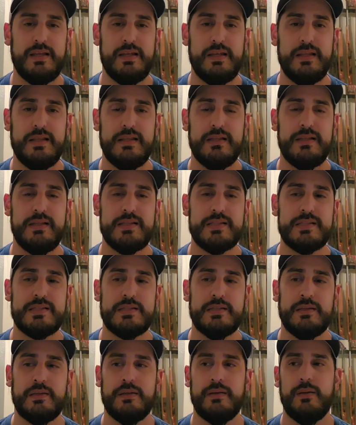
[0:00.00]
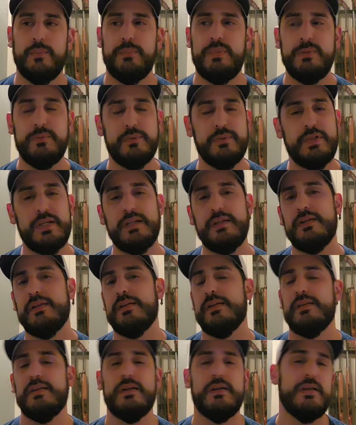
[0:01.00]
And I think that's people that
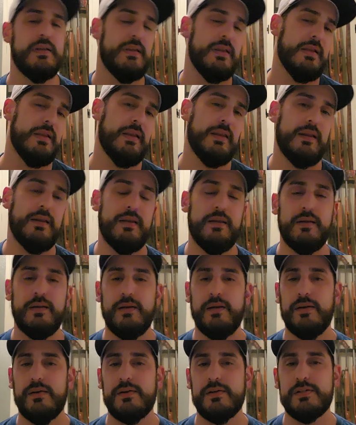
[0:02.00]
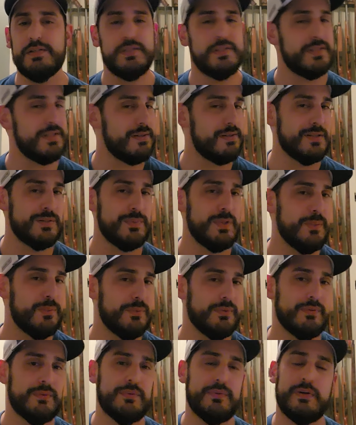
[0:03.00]
are just serious
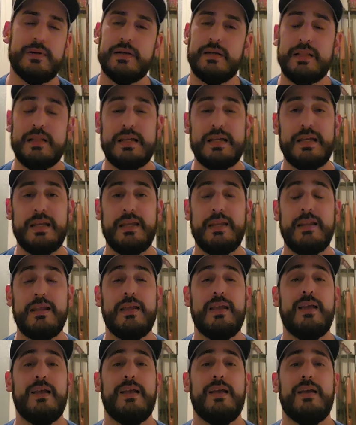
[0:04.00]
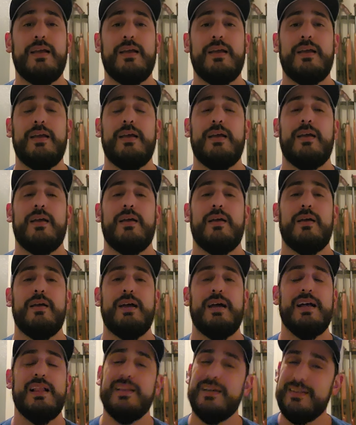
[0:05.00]
people aren't gonna like it.
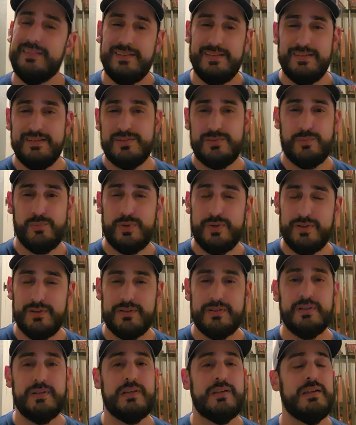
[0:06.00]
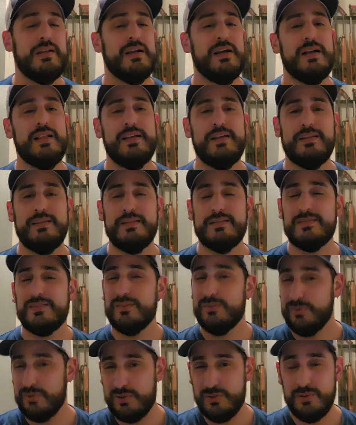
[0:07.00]
I like that it's weird. I like that it's a
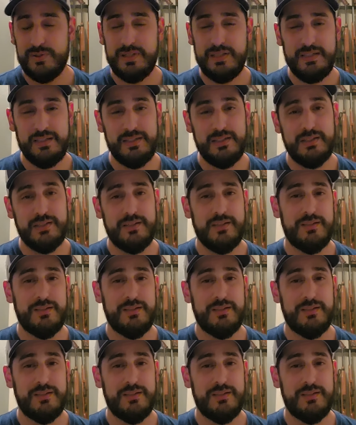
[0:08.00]
little kooky.